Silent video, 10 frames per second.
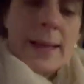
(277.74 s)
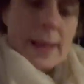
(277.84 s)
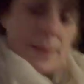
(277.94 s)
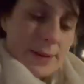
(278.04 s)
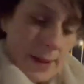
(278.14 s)

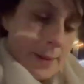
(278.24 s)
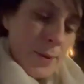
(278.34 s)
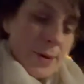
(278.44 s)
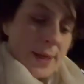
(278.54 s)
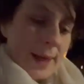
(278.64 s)
that was a little
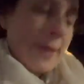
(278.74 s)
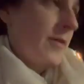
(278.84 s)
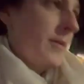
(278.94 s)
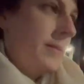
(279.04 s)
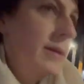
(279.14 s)
musing
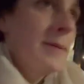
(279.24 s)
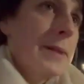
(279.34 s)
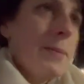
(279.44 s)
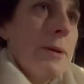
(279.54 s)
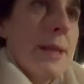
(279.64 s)
from Elizabeth's
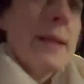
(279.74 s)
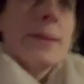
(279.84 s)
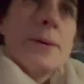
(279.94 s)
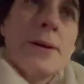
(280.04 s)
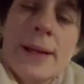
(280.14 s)
brain this
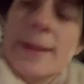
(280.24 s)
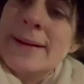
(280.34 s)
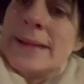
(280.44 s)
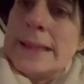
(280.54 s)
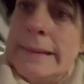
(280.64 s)
morning.
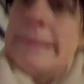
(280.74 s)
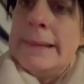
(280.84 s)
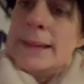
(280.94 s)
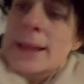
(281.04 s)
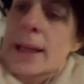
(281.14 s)
So
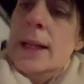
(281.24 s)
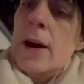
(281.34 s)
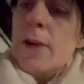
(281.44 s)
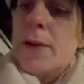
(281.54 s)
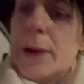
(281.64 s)

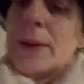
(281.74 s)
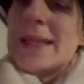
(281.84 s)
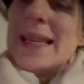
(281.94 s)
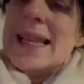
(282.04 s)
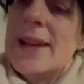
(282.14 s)
off we go.
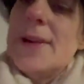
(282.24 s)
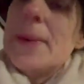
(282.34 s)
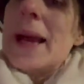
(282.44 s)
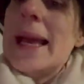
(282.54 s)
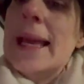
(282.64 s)
See you later.
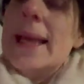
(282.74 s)
Bye.